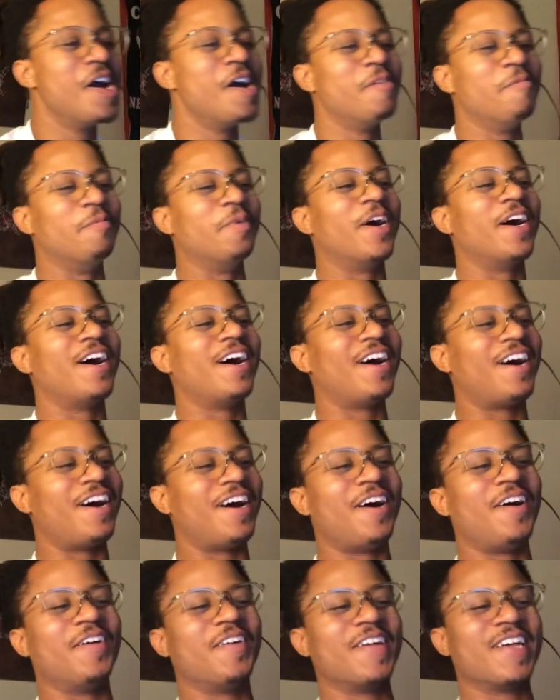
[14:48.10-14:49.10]

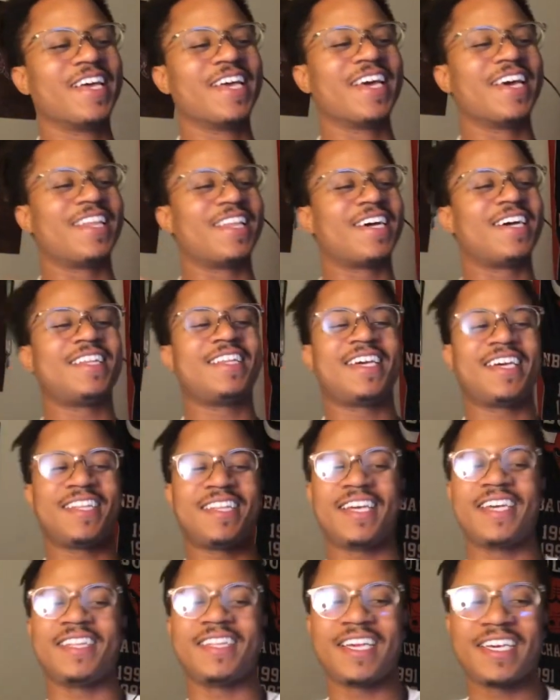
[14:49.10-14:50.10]
But yeah,
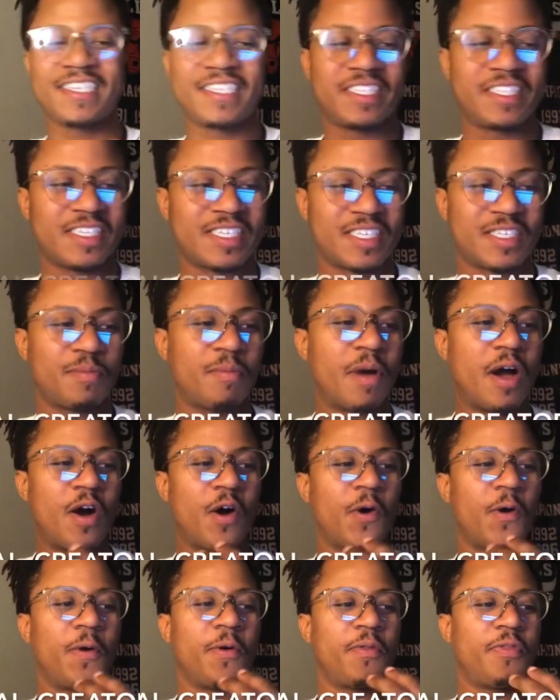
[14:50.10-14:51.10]
that's just my
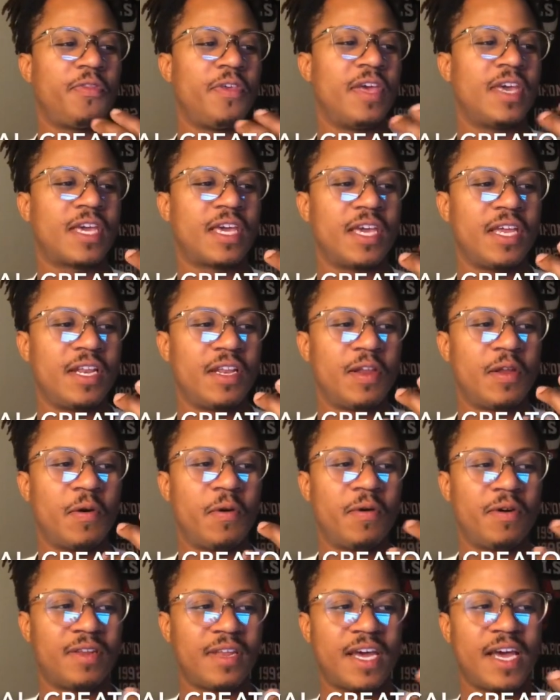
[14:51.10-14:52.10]
whole thinking
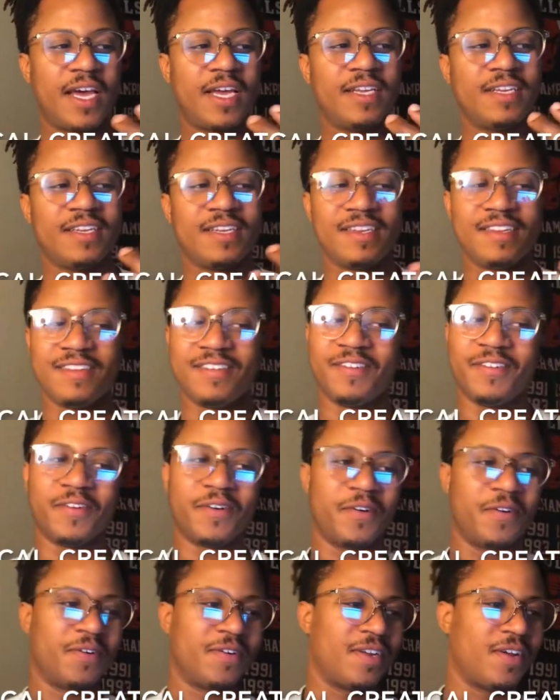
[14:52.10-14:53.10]
on that, you
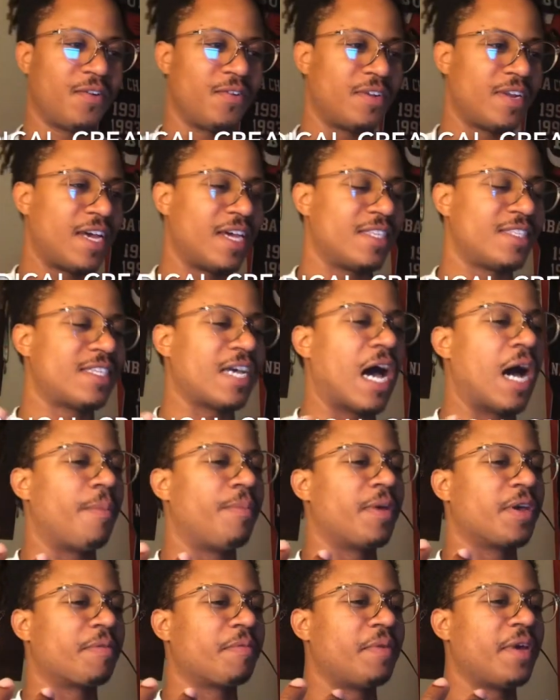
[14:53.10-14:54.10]
know, on that
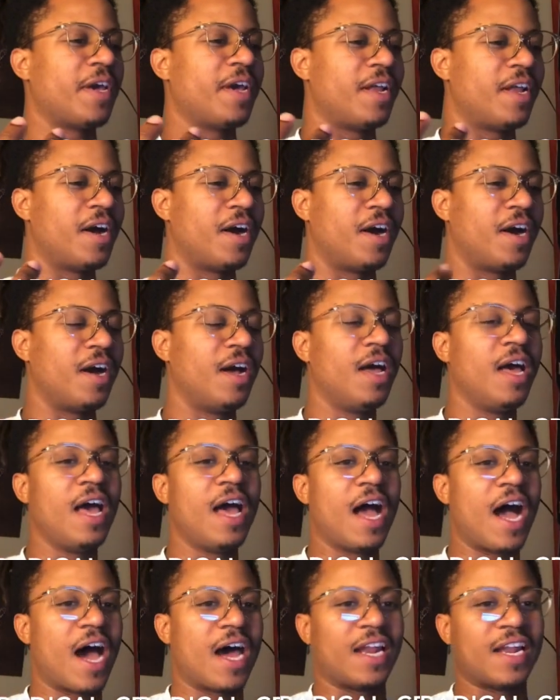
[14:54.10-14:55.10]
topic, man.
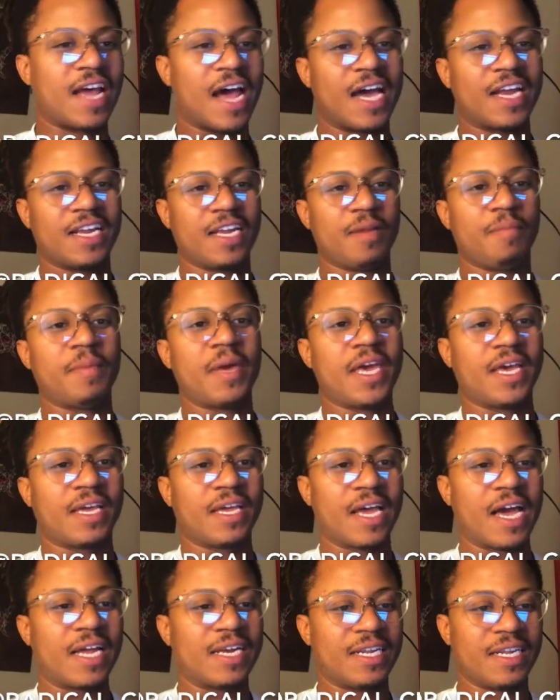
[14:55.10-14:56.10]
I
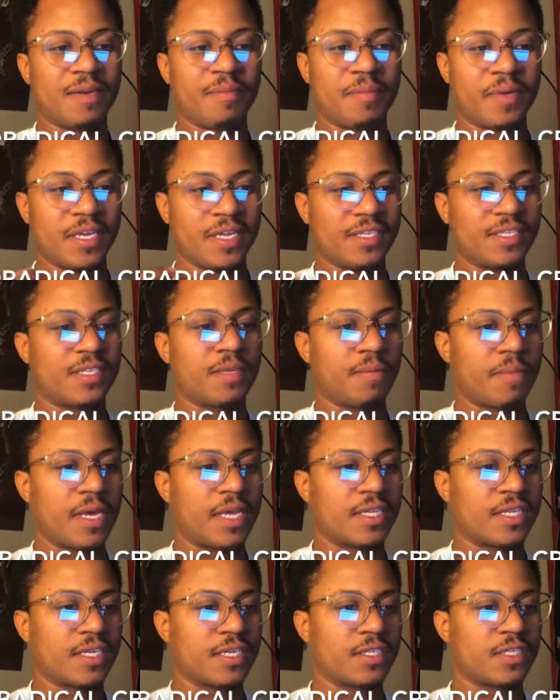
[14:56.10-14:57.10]
didn't mean to
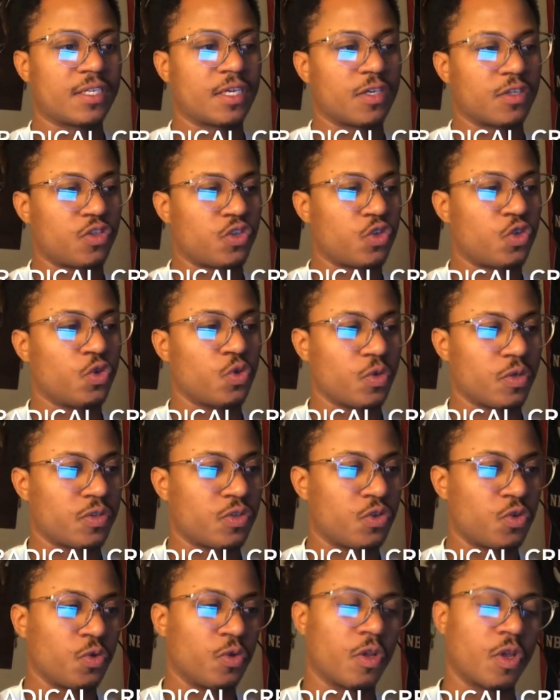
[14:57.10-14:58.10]
make this a
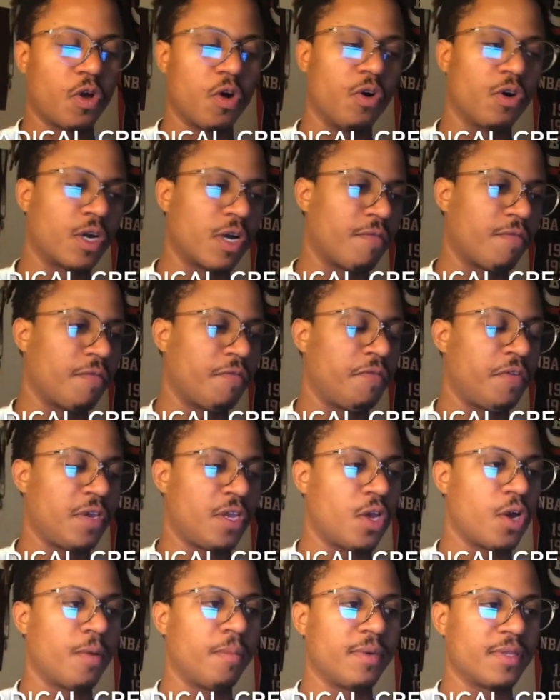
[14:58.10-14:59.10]
too long of a
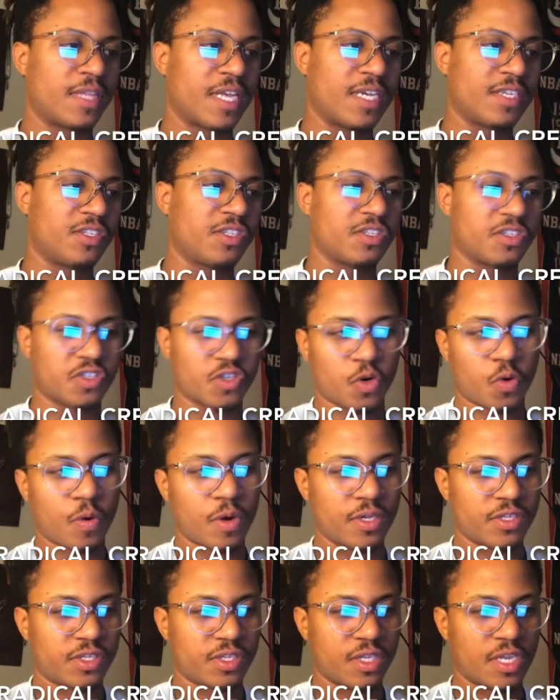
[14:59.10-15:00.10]
video, but that's just a
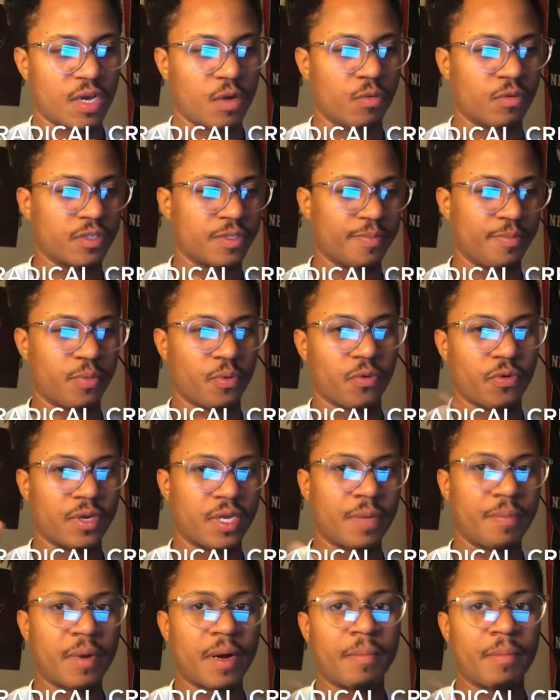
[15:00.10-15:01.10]
question that was brewing in my